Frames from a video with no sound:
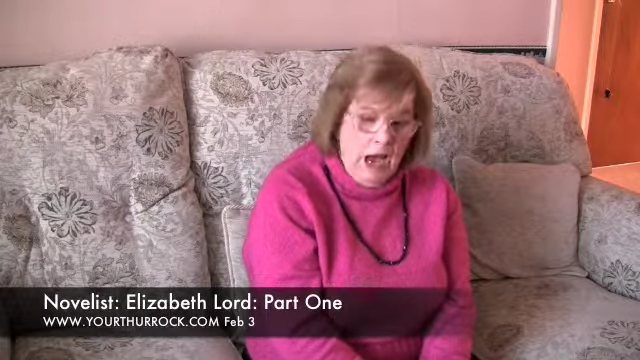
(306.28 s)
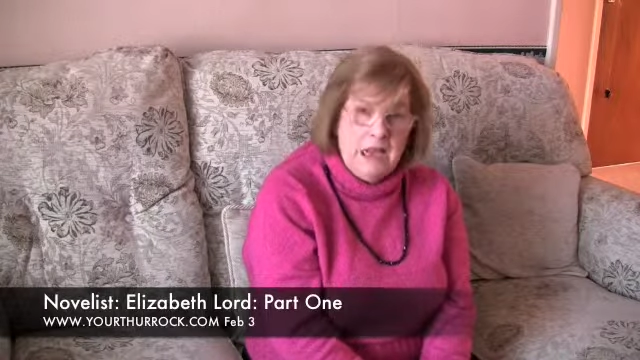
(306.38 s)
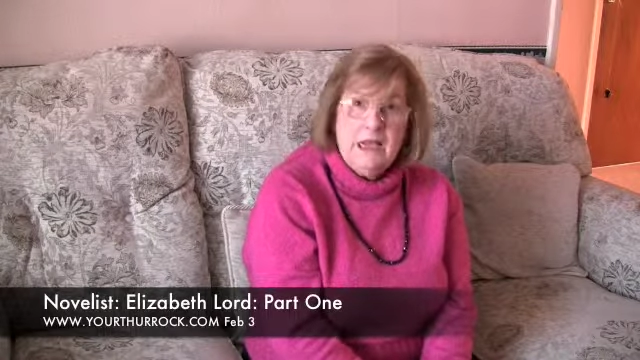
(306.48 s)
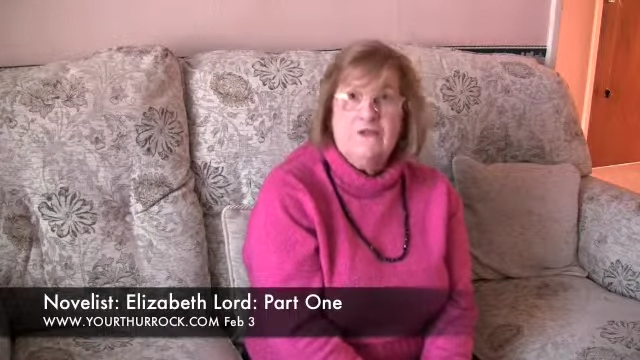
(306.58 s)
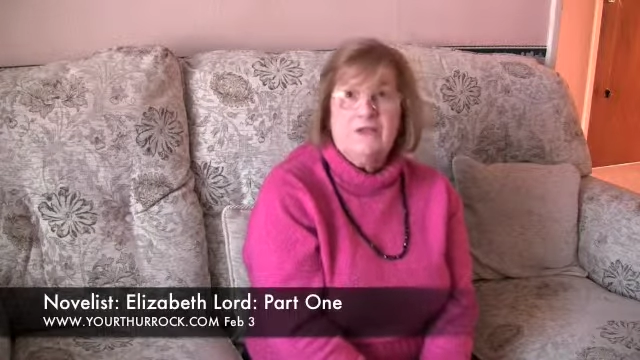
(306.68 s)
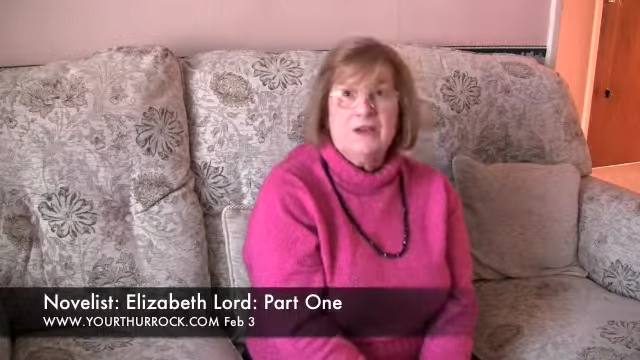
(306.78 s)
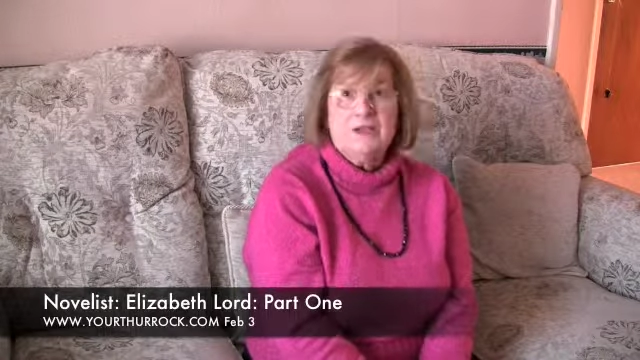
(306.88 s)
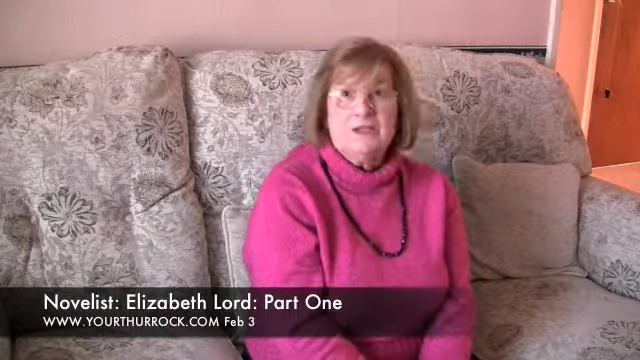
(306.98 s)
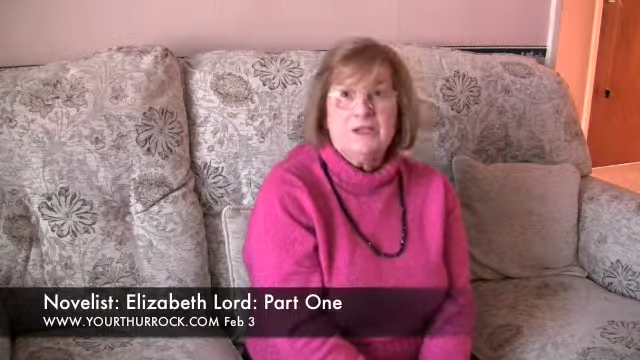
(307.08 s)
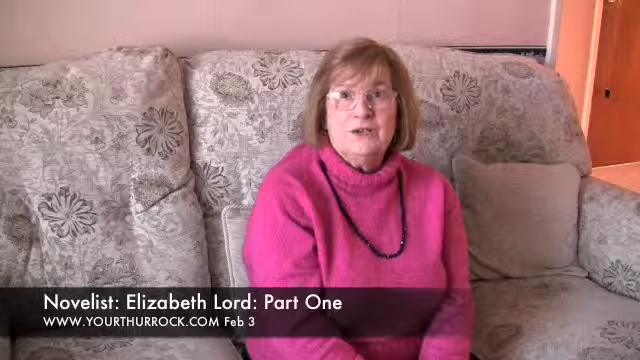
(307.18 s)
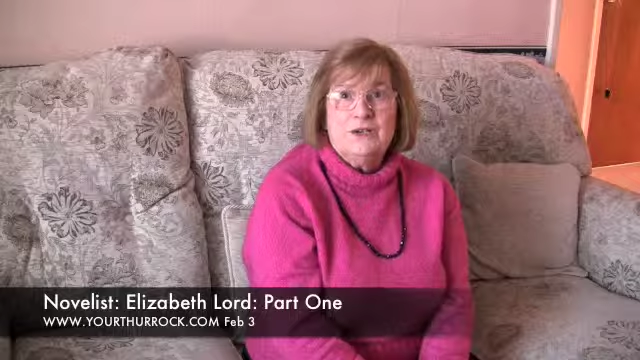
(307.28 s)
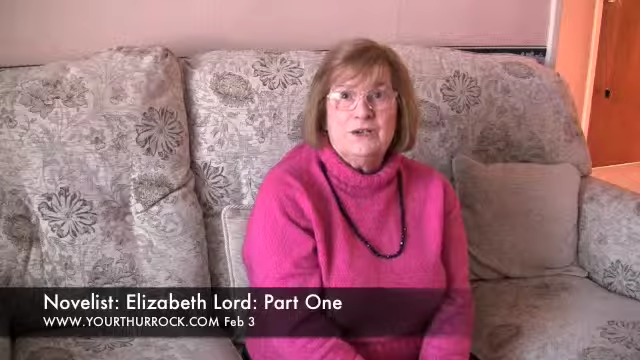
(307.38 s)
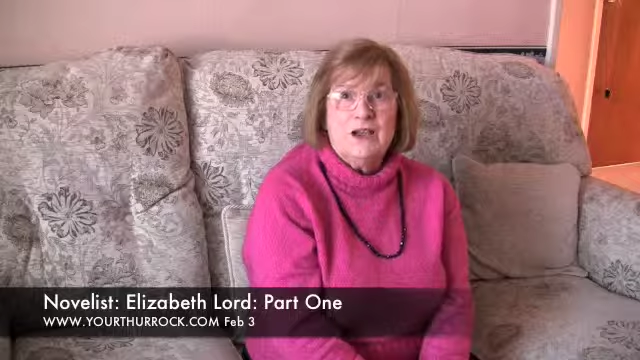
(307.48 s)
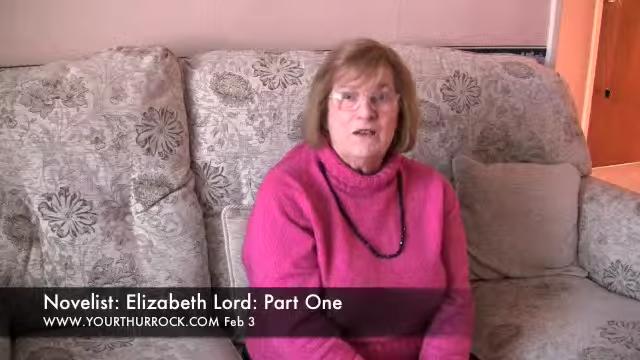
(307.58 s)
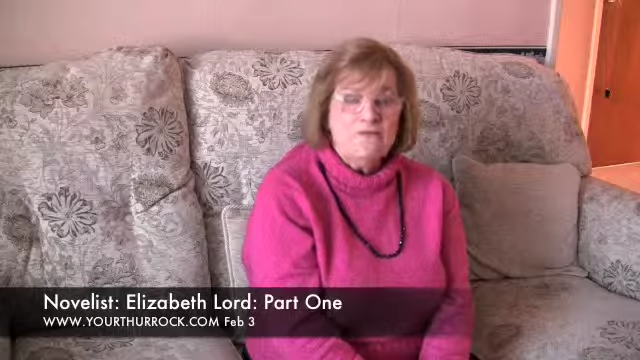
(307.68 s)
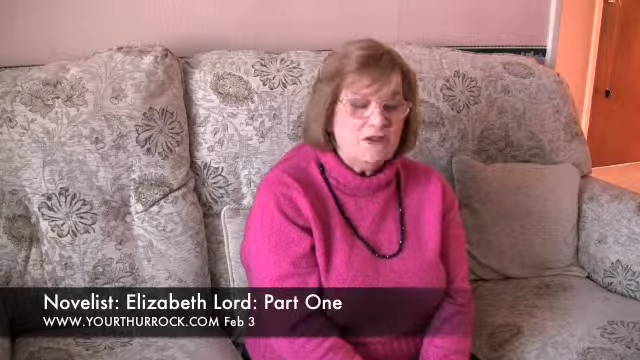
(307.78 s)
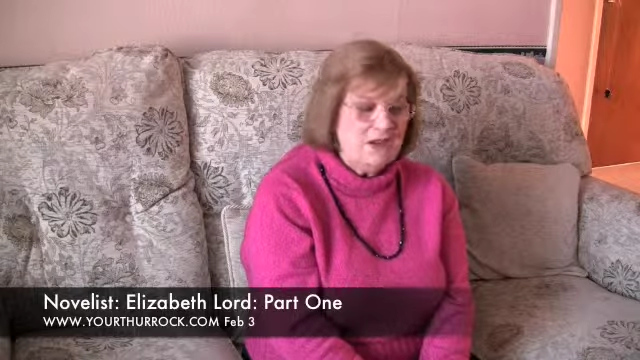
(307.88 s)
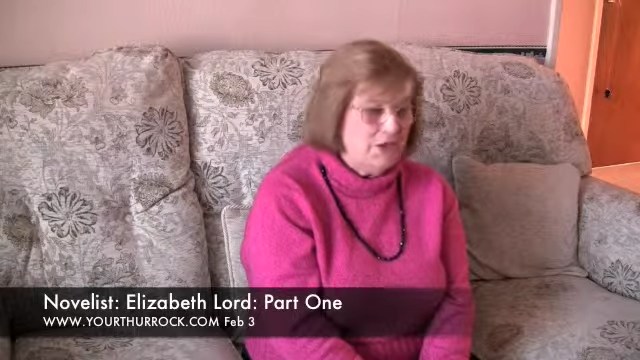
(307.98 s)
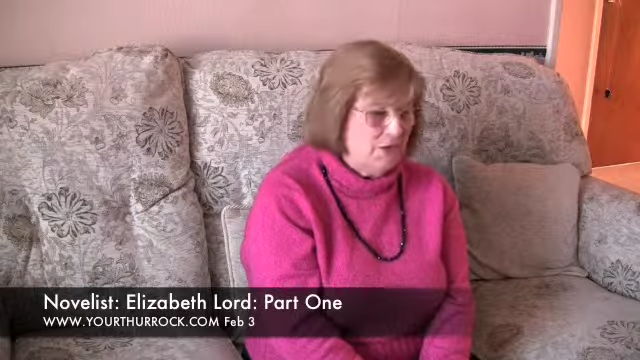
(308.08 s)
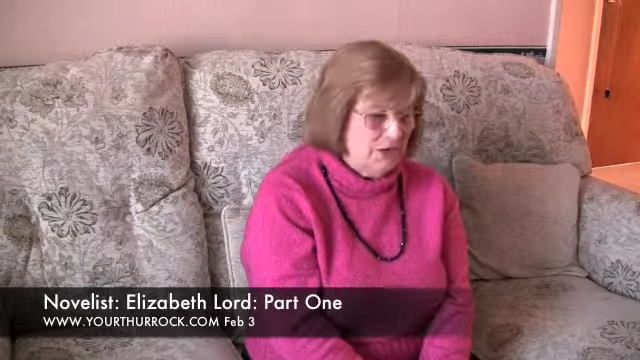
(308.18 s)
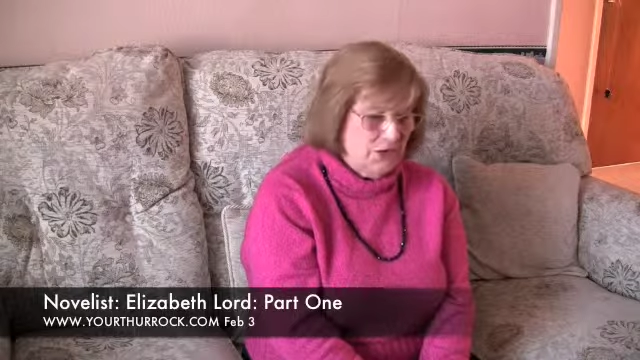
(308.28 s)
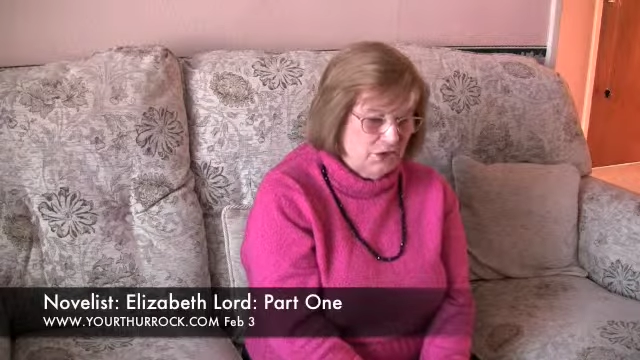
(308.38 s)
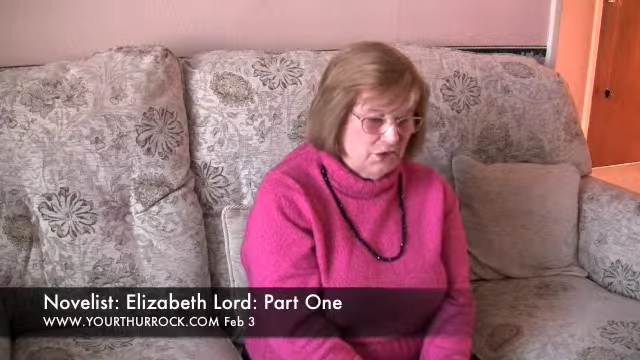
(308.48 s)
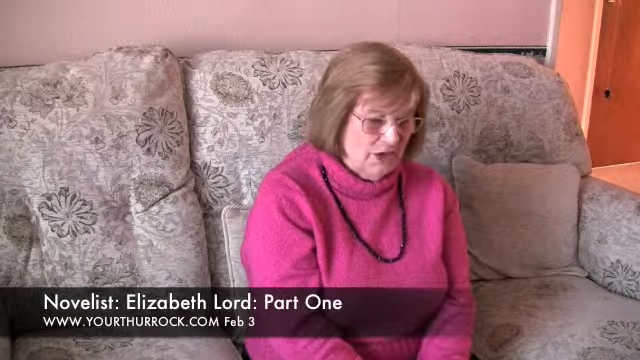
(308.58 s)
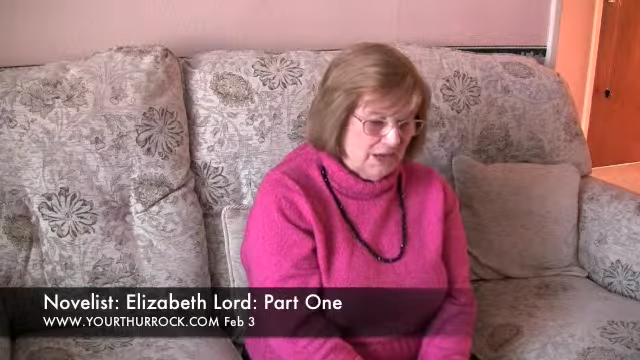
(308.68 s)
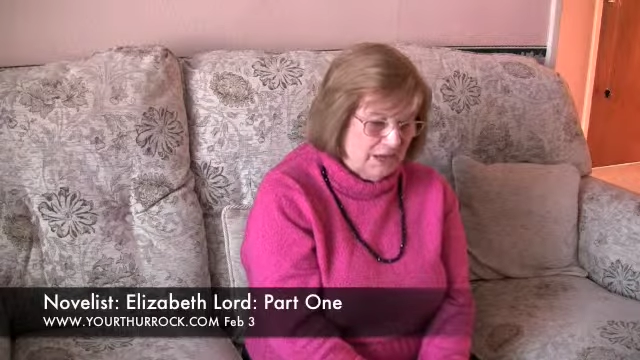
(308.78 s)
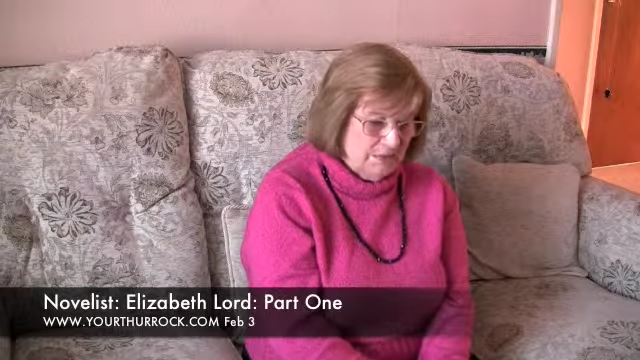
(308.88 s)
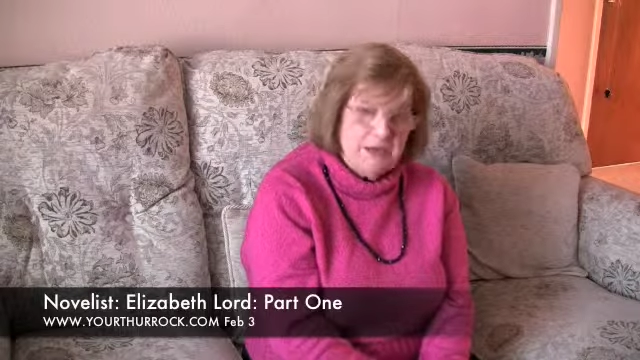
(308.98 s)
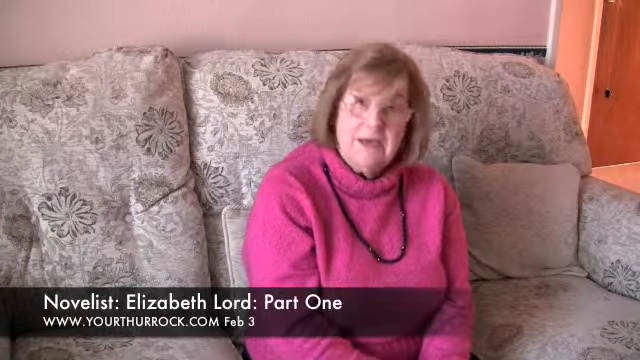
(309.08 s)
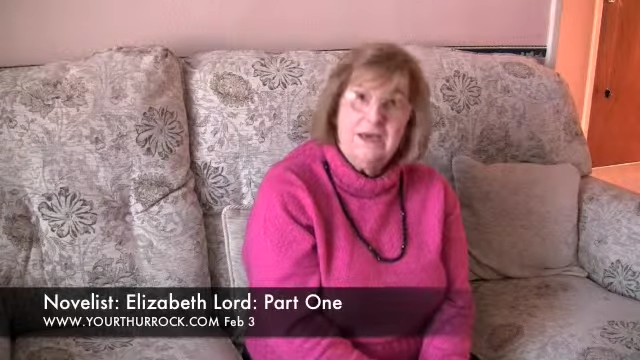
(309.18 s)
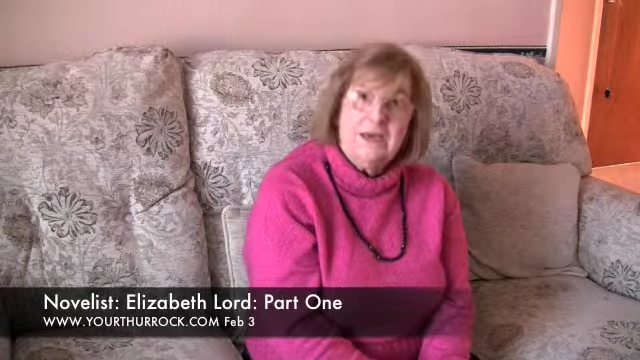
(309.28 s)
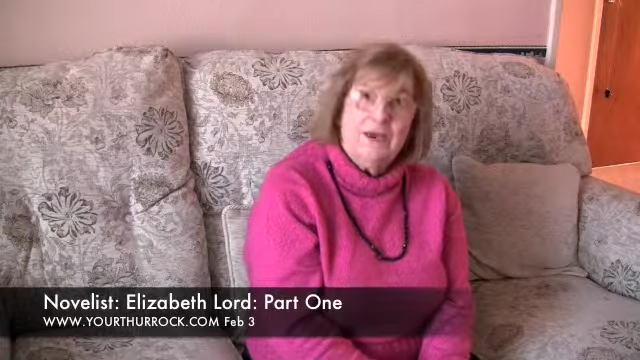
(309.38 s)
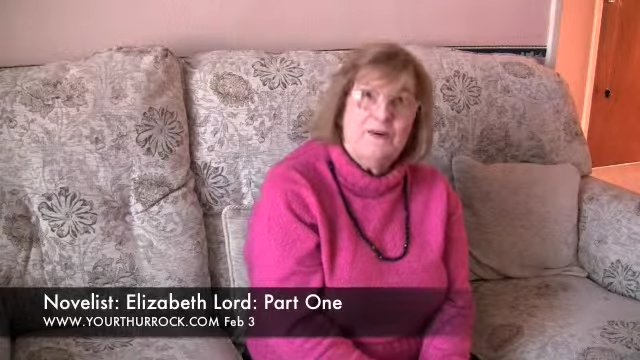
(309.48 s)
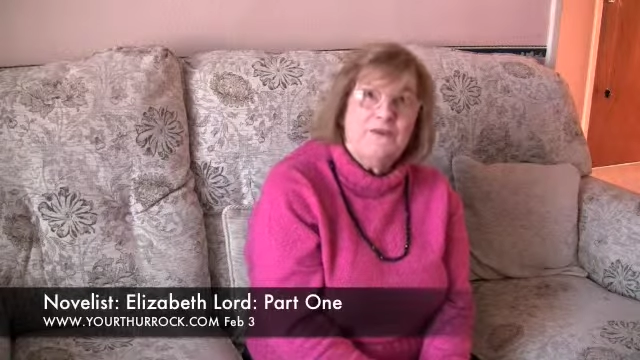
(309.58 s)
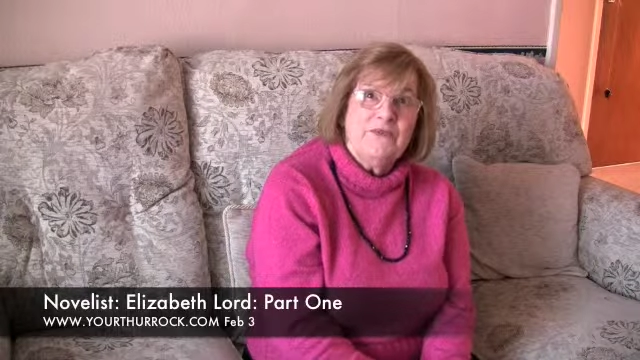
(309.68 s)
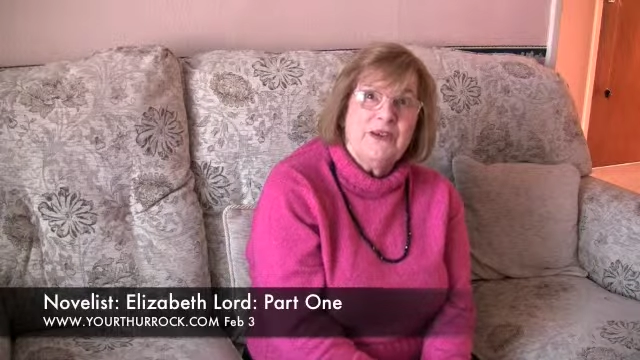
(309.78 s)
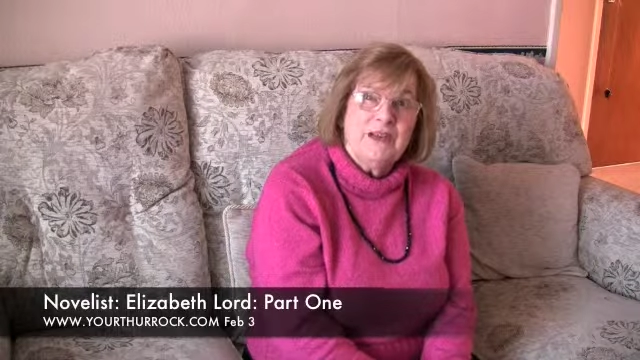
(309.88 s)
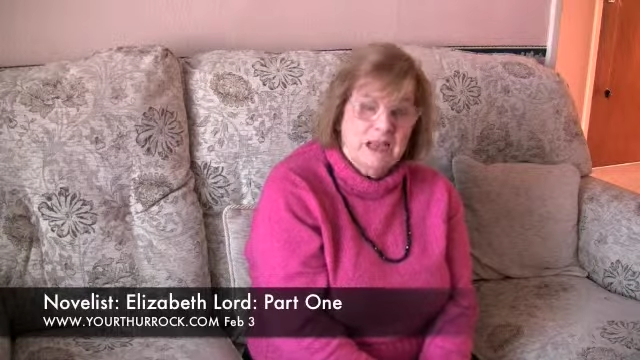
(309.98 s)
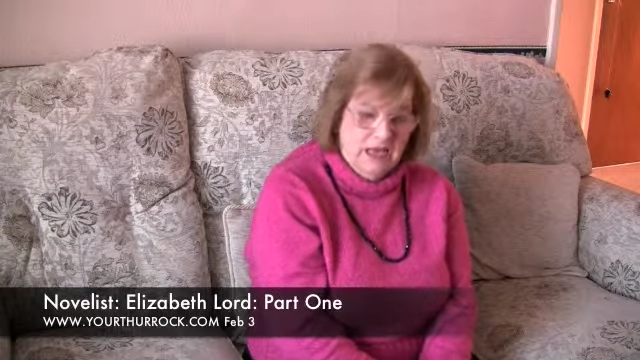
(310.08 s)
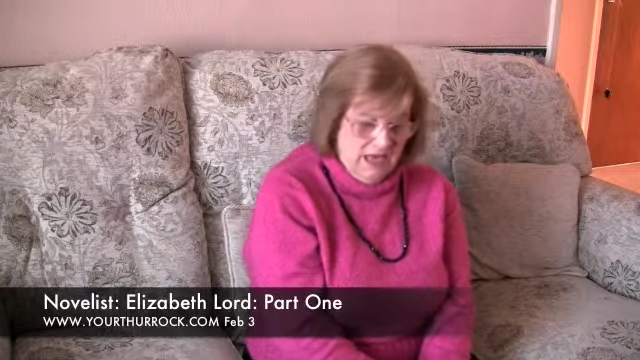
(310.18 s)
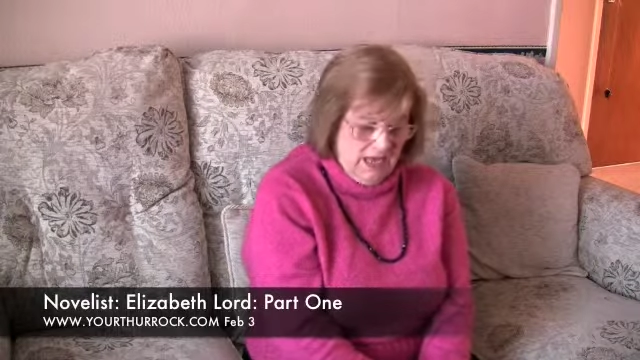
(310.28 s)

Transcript: I love research. I really do enjoy it. I get a big kick out of it.